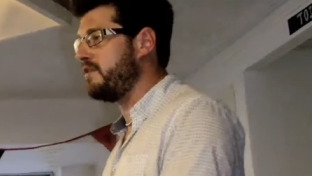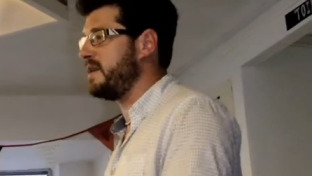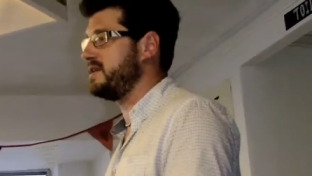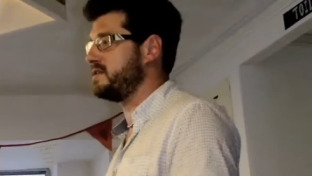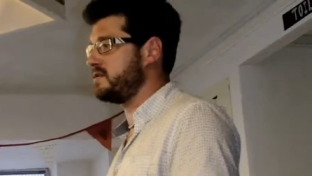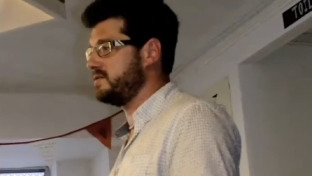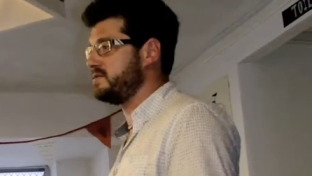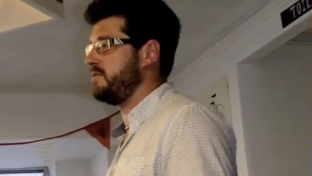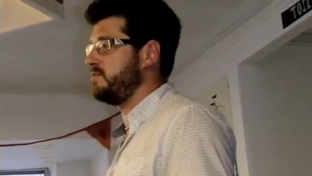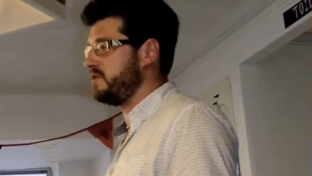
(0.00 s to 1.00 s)
a bit of basic
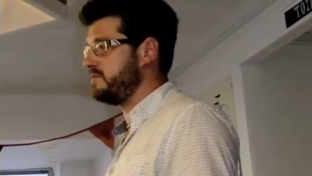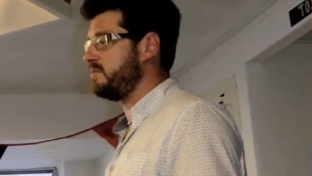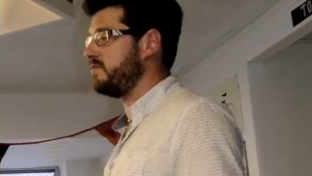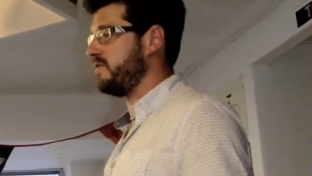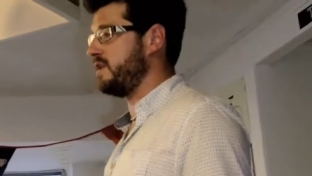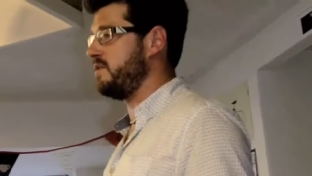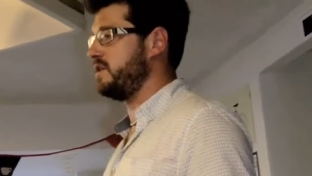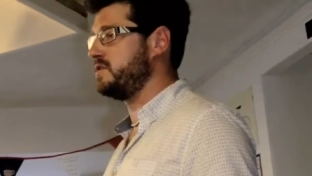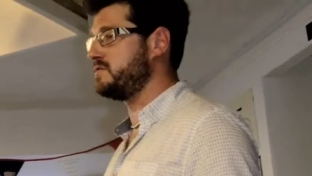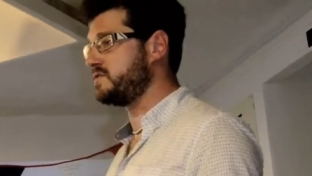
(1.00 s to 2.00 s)
content which people find
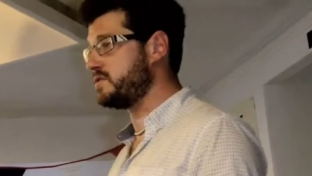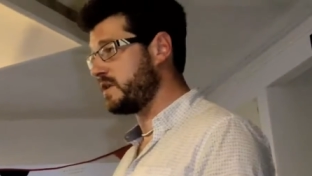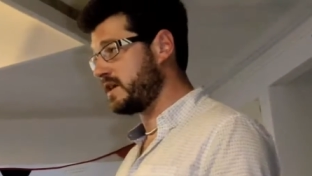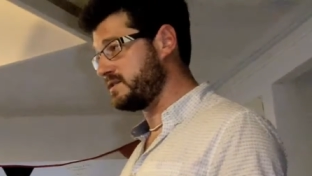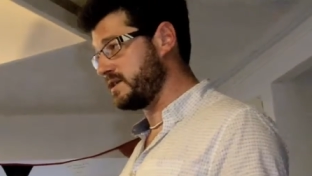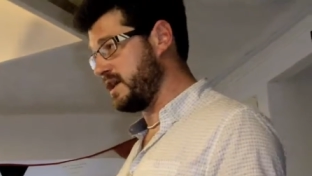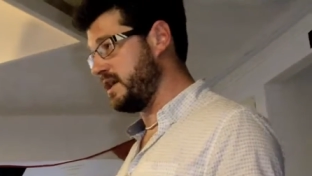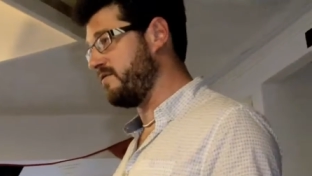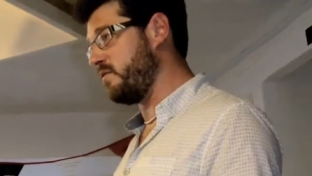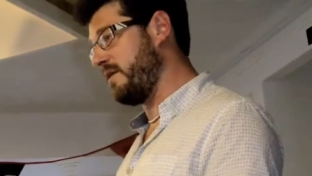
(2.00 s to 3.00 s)
really useful. So we're going to
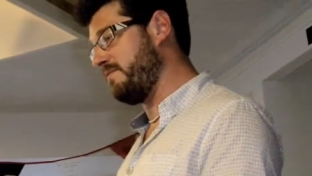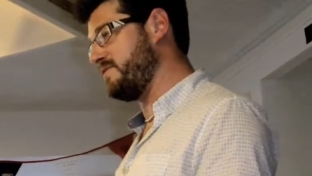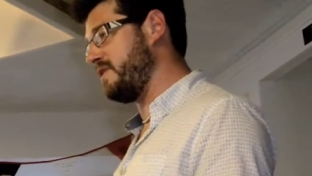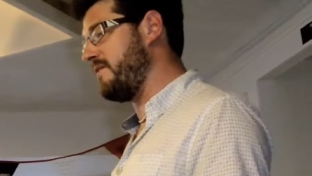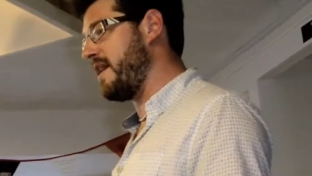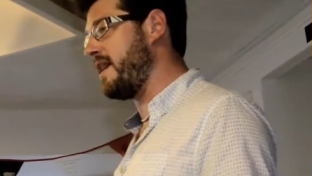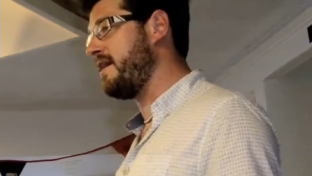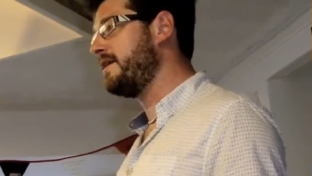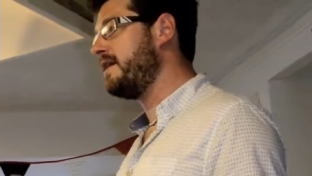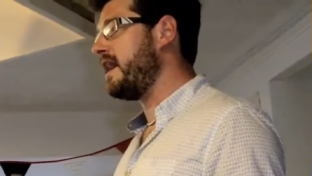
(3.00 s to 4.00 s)
keep the website
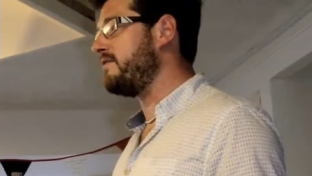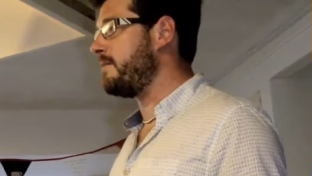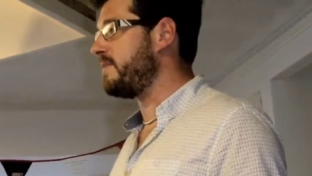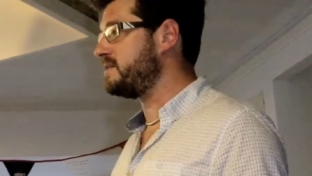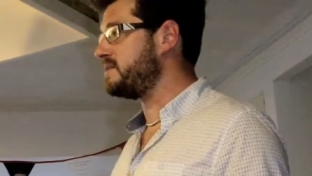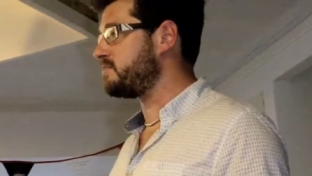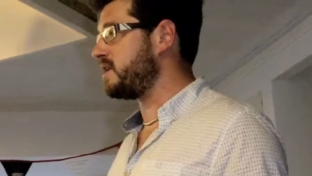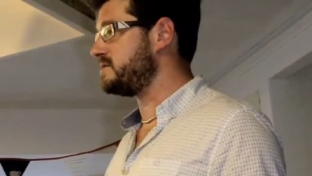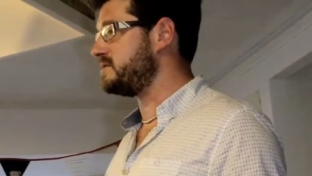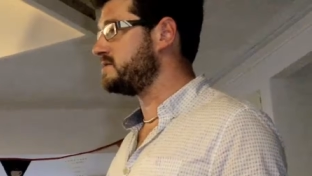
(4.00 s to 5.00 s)
there and that basic
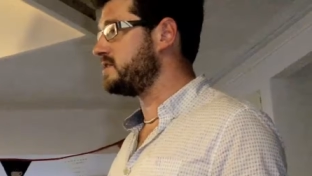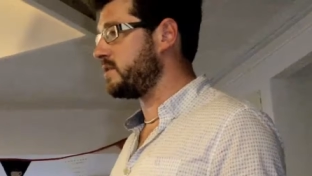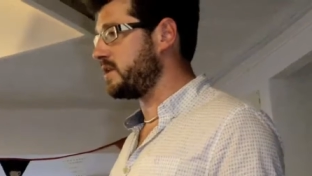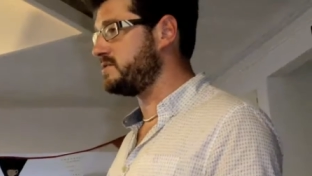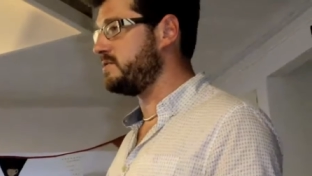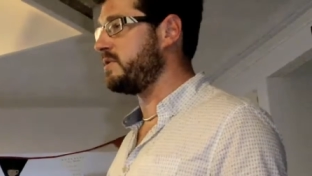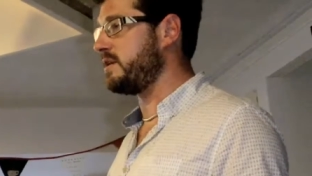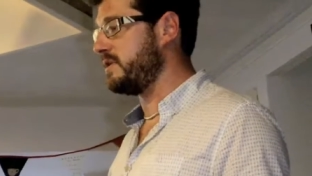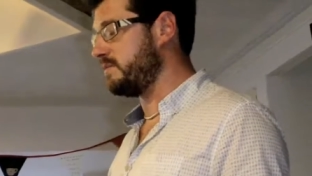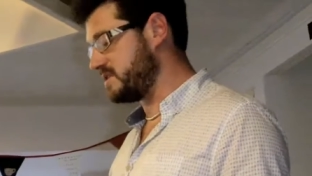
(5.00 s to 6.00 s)
presence, and we're going to be
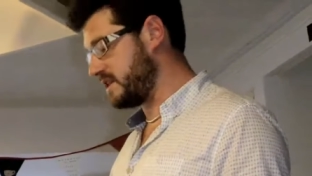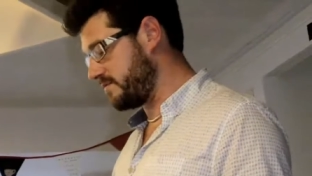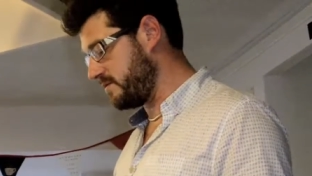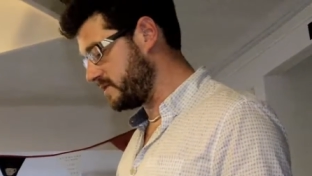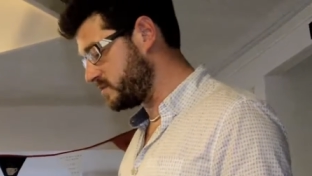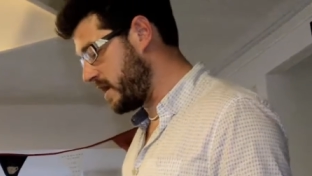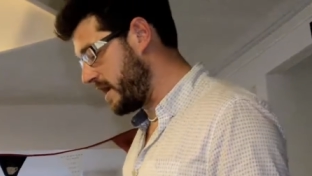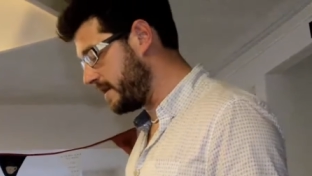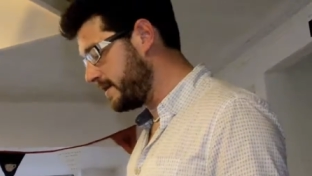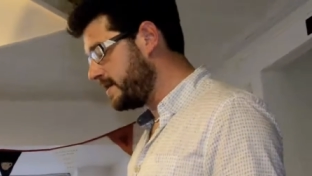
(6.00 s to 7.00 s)
bringing it together in this
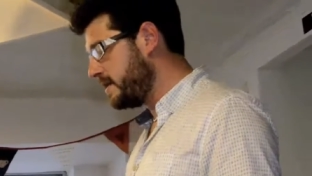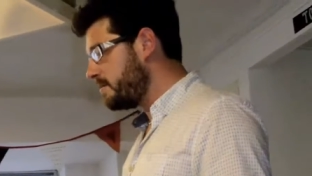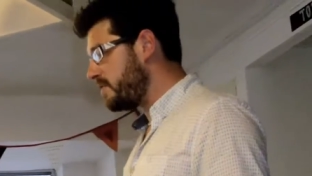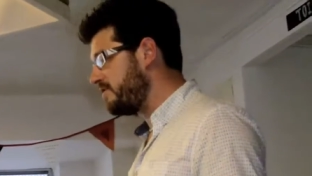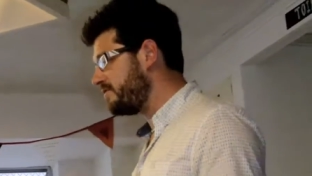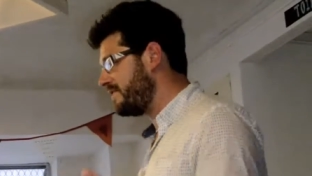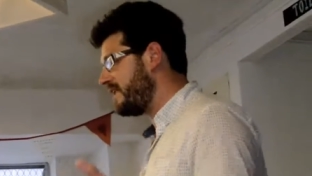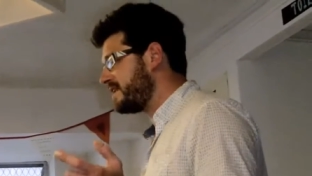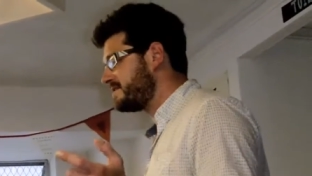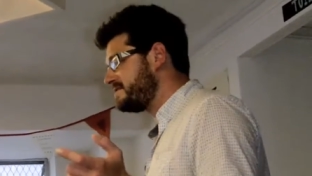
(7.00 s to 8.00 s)
way. But over the
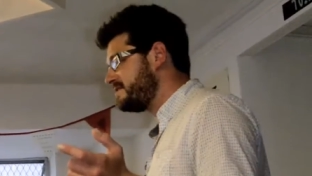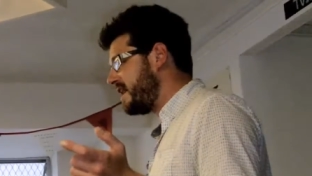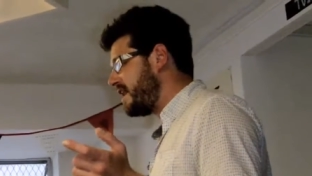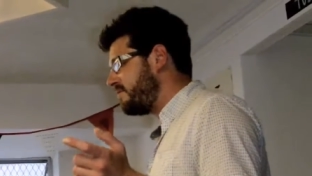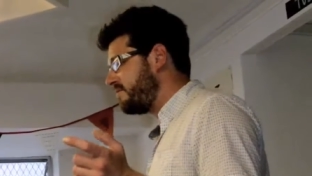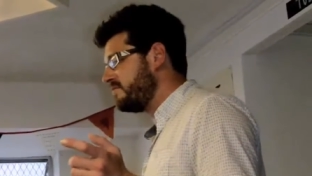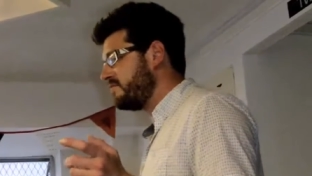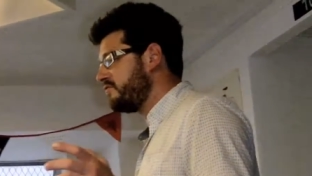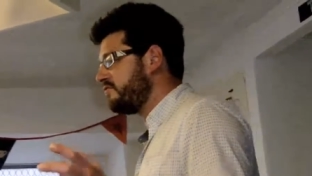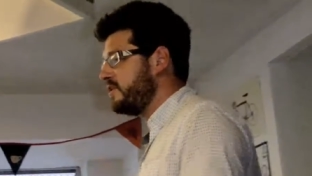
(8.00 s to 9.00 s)
next
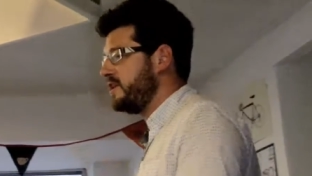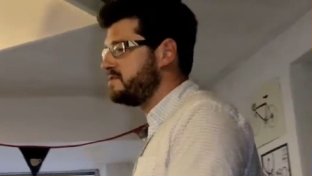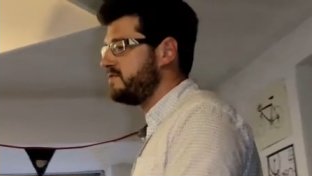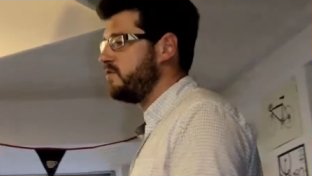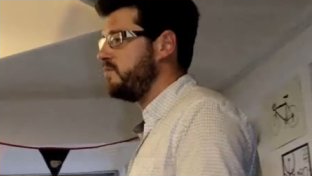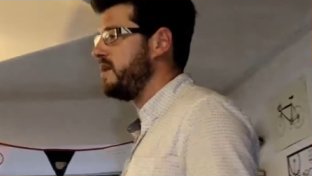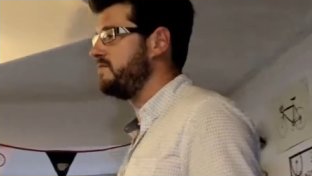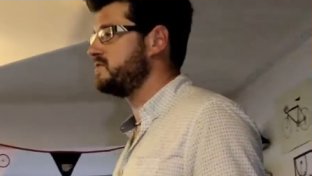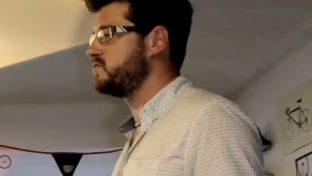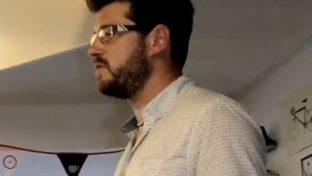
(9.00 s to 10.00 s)
3 to 4
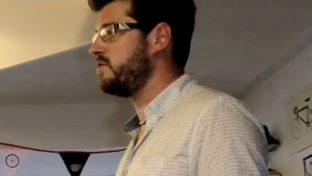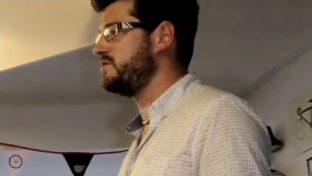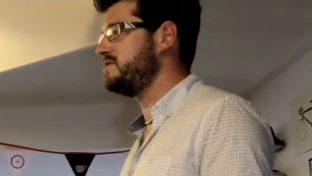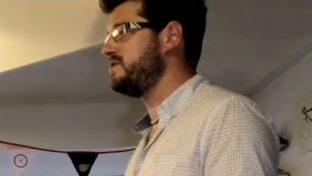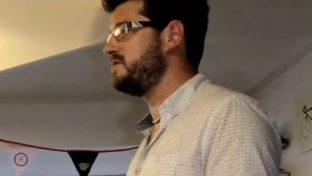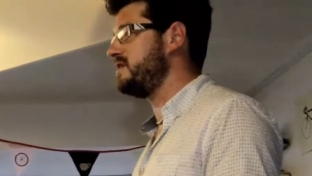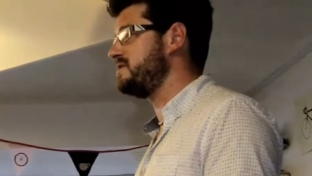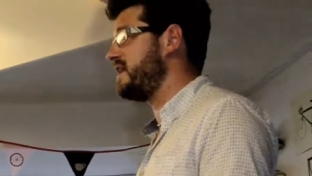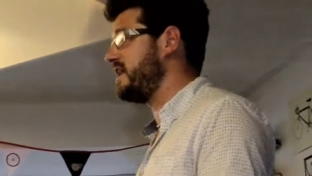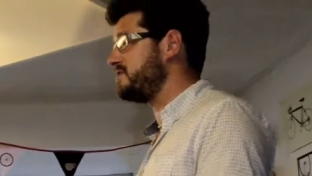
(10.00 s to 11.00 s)
months, what we want to do is
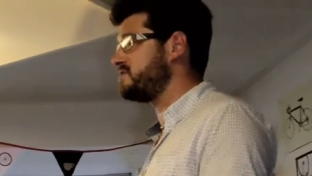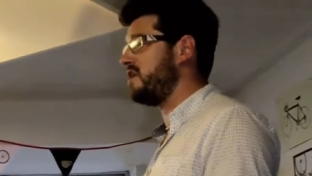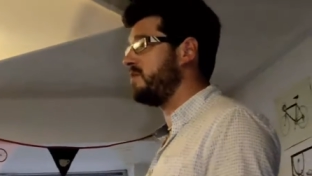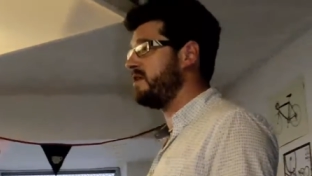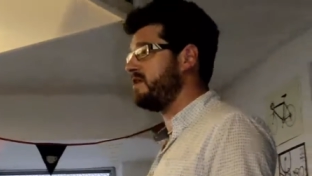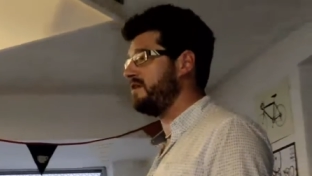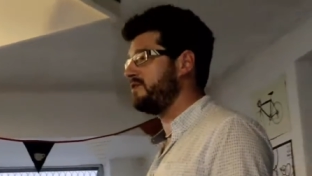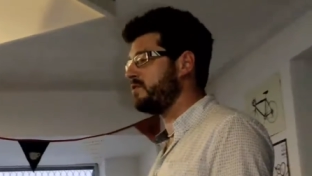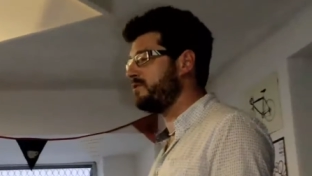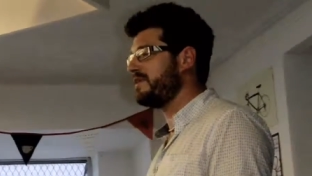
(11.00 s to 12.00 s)
actually have a trial
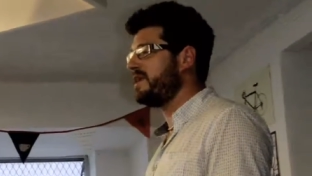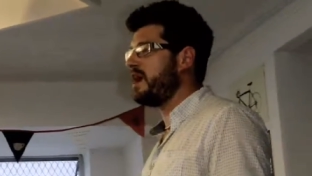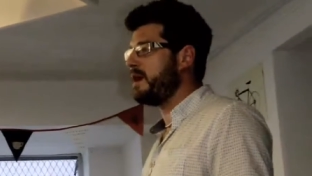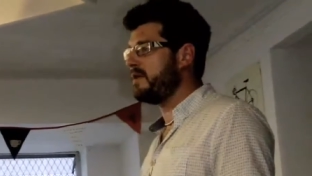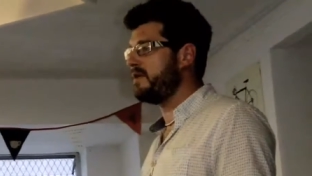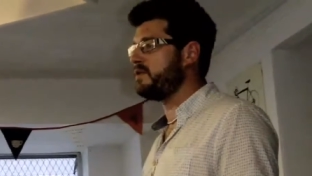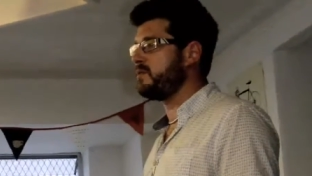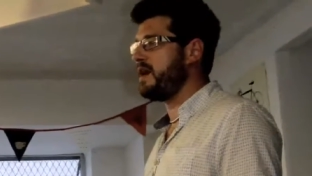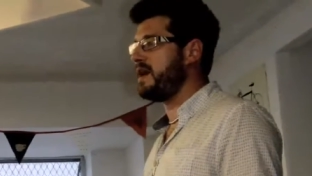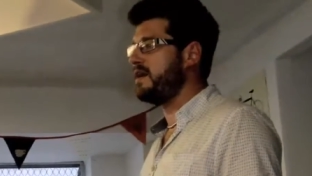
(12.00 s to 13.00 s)
period, or a period
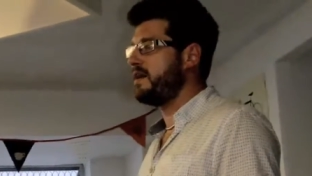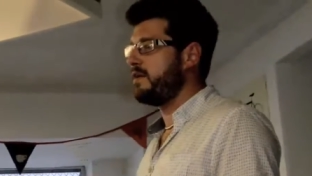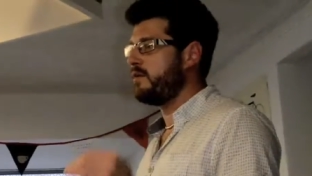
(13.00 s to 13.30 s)
where